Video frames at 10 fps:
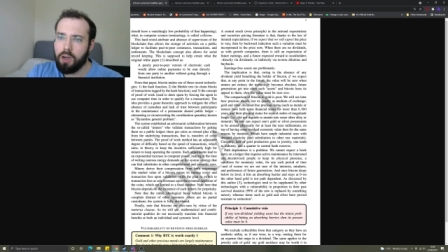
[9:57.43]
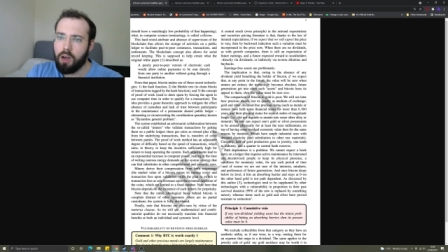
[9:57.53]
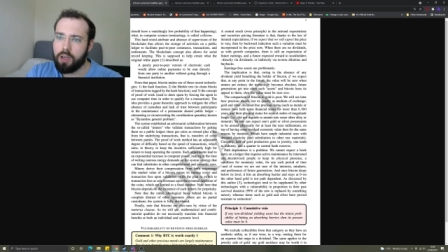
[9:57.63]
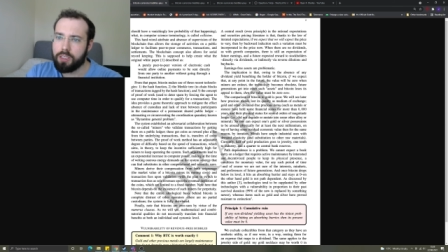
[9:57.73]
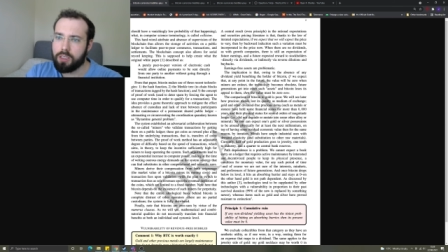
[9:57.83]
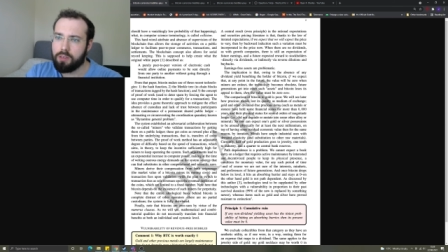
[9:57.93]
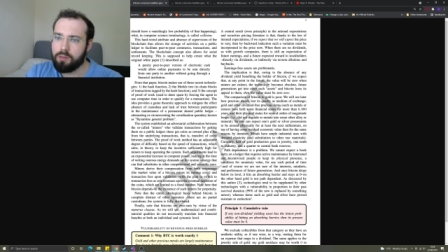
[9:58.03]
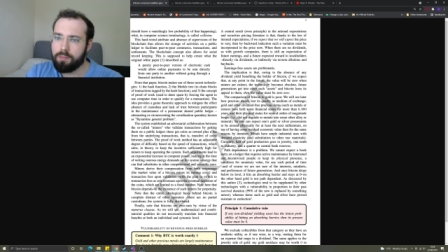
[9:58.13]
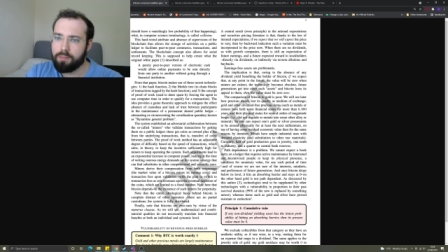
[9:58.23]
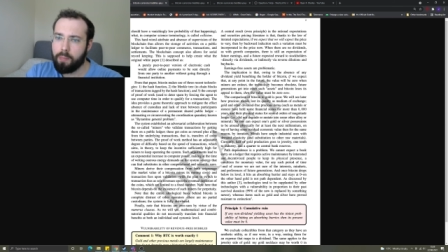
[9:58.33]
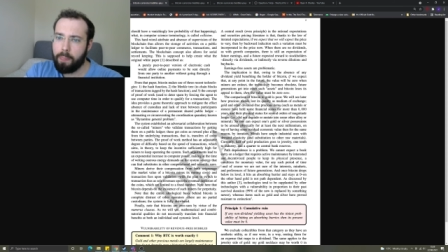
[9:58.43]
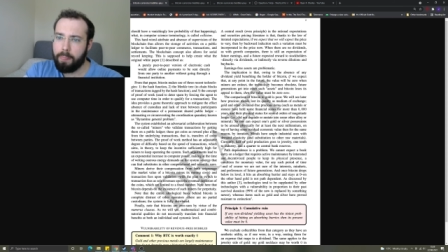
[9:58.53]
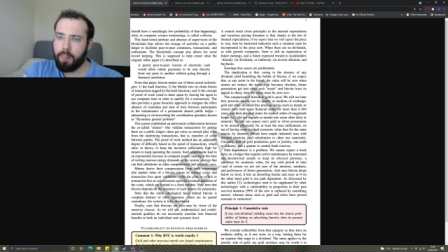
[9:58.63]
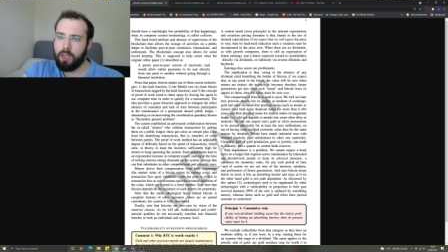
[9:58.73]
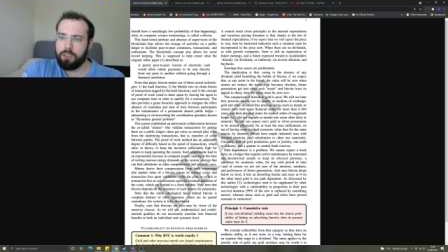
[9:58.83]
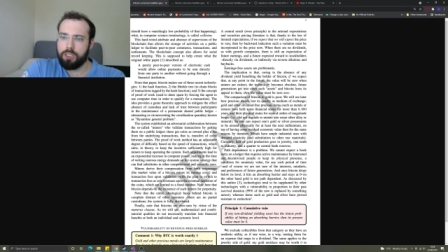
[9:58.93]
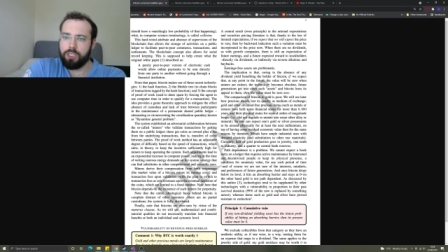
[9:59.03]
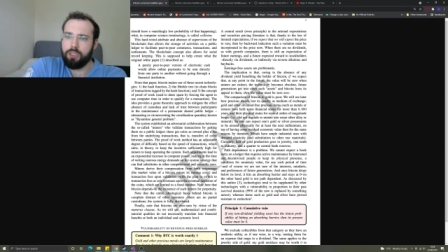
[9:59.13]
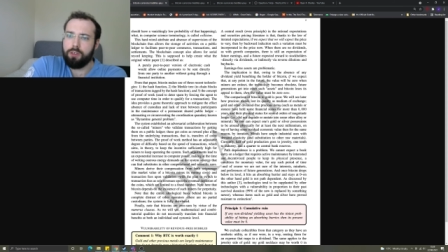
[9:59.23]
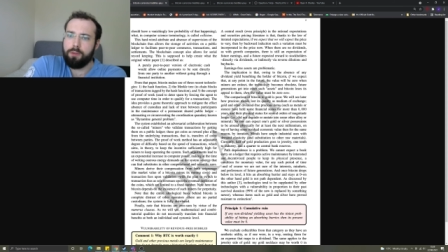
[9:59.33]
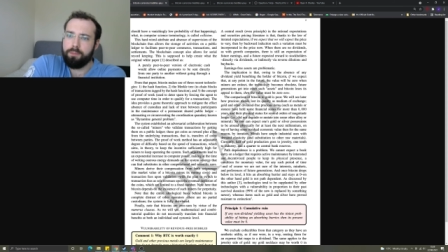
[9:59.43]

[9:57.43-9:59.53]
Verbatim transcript: article. So